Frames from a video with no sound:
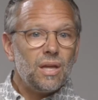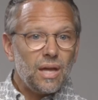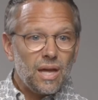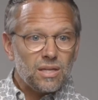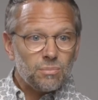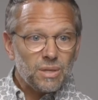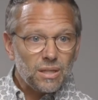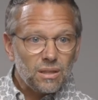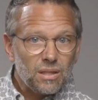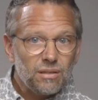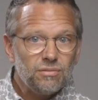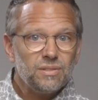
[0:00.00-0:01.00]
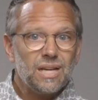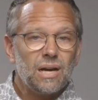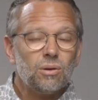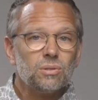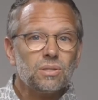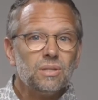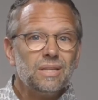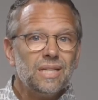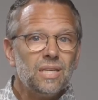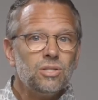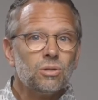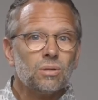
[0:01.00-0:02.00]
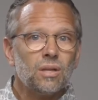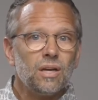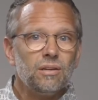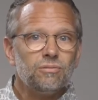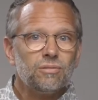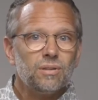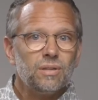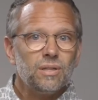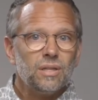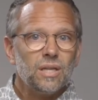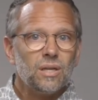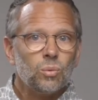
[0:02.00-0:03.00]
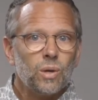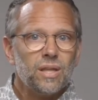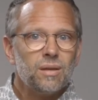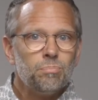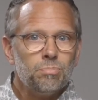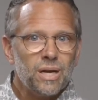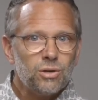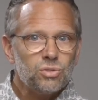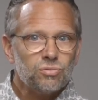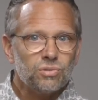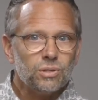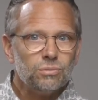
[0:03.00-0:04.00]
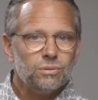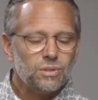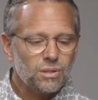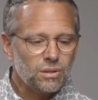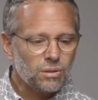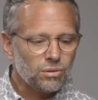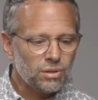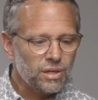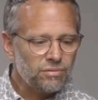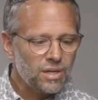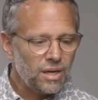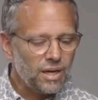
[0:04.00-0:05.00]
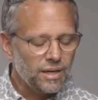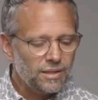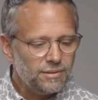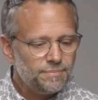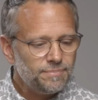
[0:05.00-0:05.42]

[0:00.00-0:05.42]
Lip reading: and to be lived out in your life in a way that bears fruit to the glory of God.